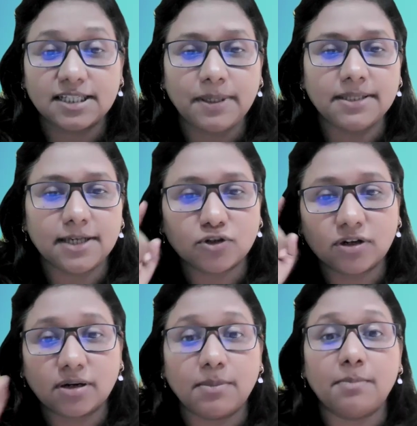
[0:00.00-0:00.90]
This means they
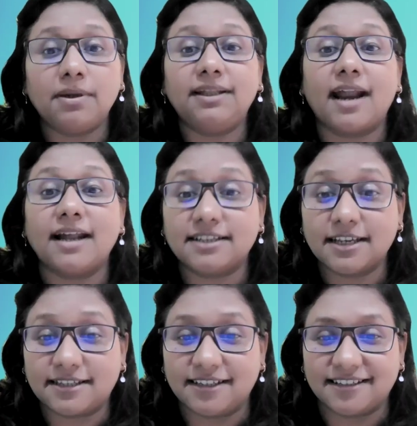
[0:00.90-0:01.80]
should remember their
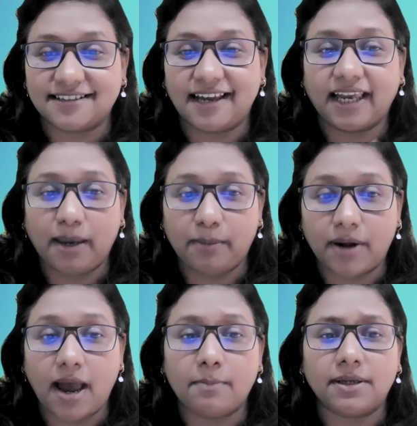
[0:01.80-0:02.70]
ancestors like
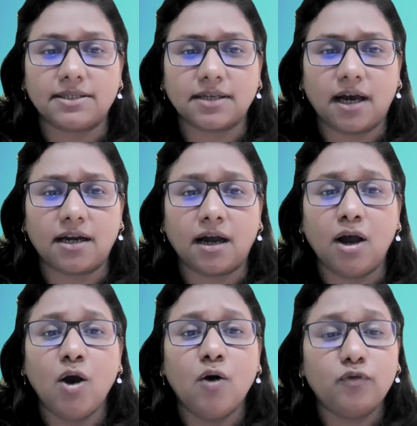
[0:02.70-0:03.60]
Abraham and
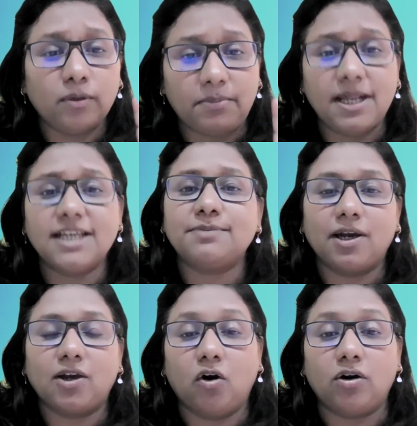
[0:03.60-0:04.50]
Sarah, who were
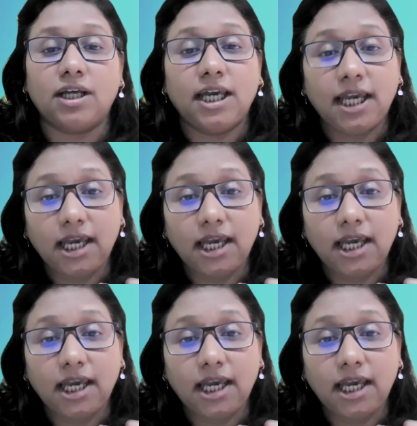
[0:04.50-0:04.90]
blessed by God.